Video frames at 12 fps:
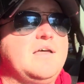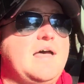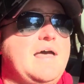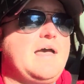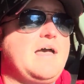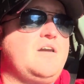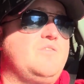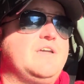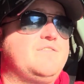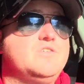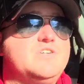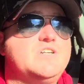I, I don't
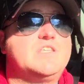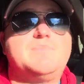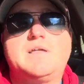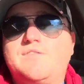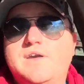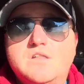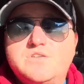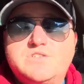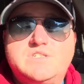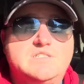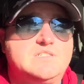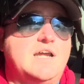give two shits about the regular
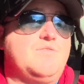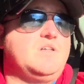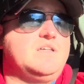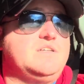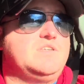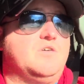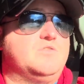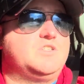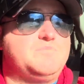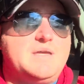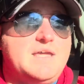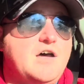season. I really don't.
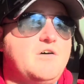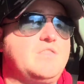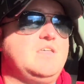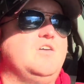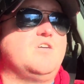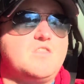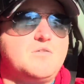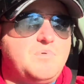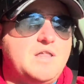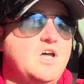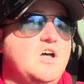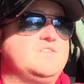Just be healthy, go to the
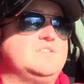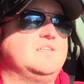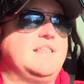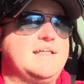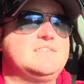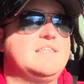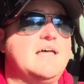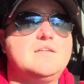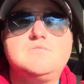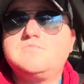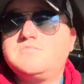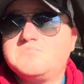playoffs, and that's that.
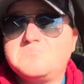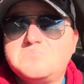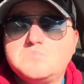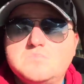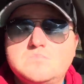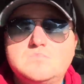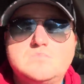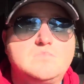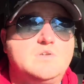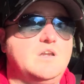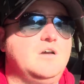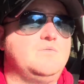
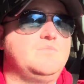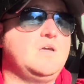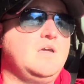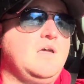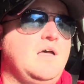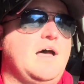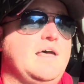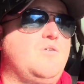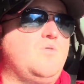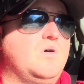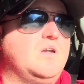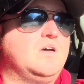You know? I
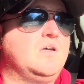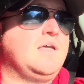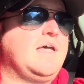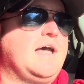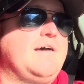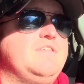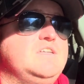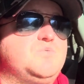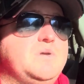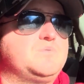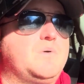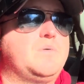don't want to have these
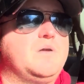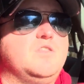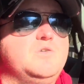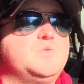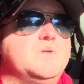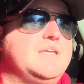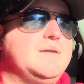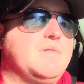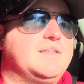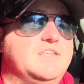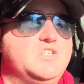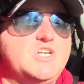weeks where we lose to a team
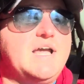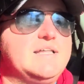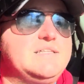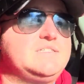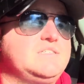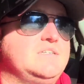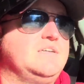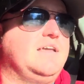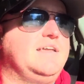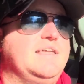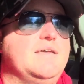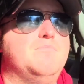like the Jets
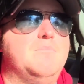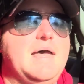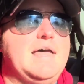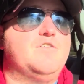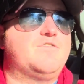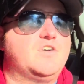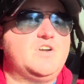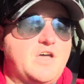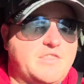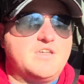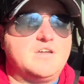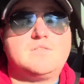and get mad over
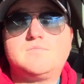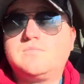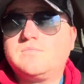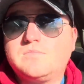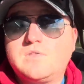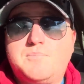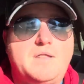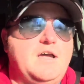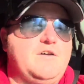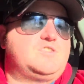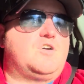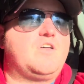nothing. The
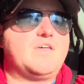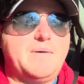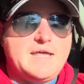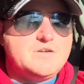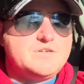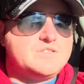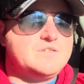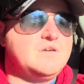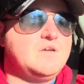playoffs are all that matters.